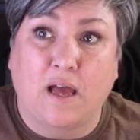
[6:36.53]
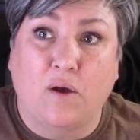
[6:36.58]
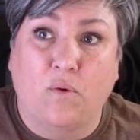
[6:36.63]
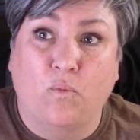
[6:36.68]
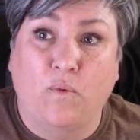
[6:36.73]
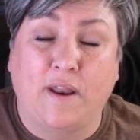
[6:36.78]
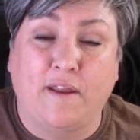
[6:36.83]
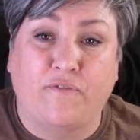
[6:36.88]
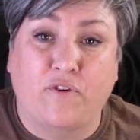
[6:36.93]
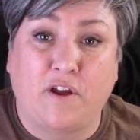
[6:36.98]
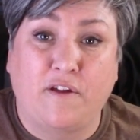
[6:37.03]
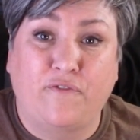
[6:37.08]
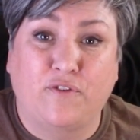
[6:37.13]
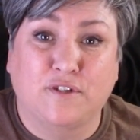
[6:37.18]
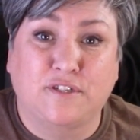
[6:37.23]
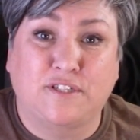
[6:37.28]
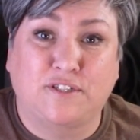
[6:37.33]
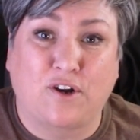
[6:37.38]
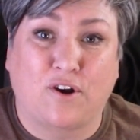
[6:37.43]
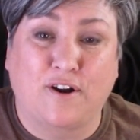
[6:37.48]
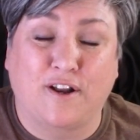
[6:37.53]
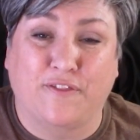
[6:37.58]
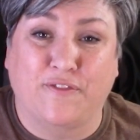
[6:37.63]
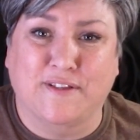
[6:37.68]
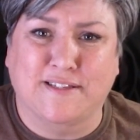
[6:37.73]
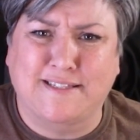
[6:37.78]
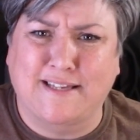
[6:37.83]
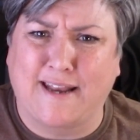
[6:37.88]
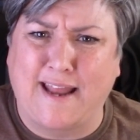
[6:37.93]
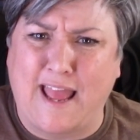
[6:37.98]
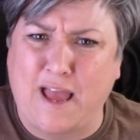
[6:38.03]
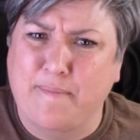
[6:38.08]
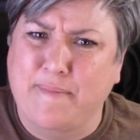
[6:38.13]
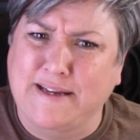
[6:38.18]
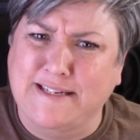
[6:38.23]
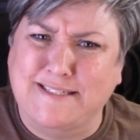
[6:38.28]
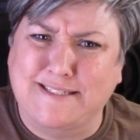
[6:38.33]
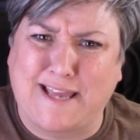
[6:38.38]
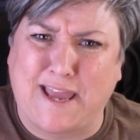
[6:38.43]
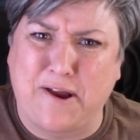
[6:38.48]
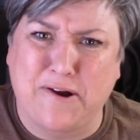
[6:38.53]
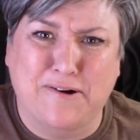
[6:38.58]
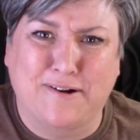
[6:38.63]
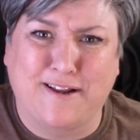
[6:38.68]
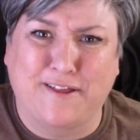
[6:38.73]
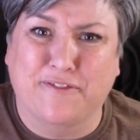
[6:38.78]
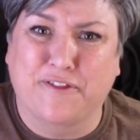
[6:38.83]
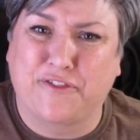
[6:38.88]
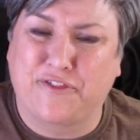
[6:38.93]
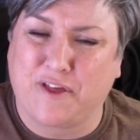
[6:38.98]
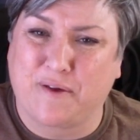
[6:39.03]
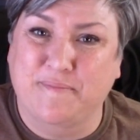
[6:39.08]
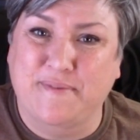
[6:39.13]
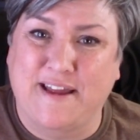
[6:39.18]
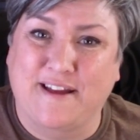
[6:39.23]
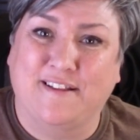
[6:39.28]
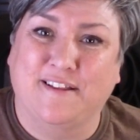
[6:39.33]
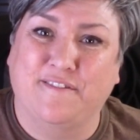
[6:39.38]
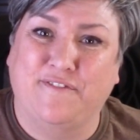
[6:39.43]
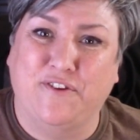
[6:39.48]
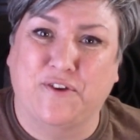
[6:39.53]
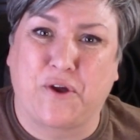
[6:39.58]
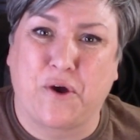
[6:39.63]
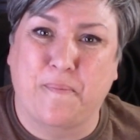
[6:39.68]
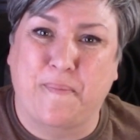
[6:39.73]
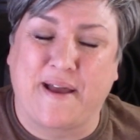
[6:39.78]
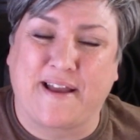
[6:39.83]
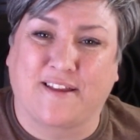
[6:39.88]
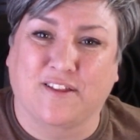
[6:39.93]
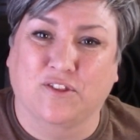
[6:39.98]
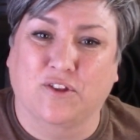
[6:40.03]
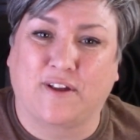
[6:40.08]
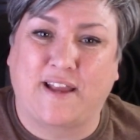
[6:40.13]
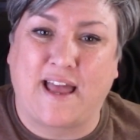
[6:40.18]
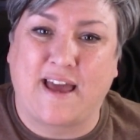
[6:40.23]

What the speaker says: when I very first started that said, "Am I scared?" in the thumbnail, if you go back and look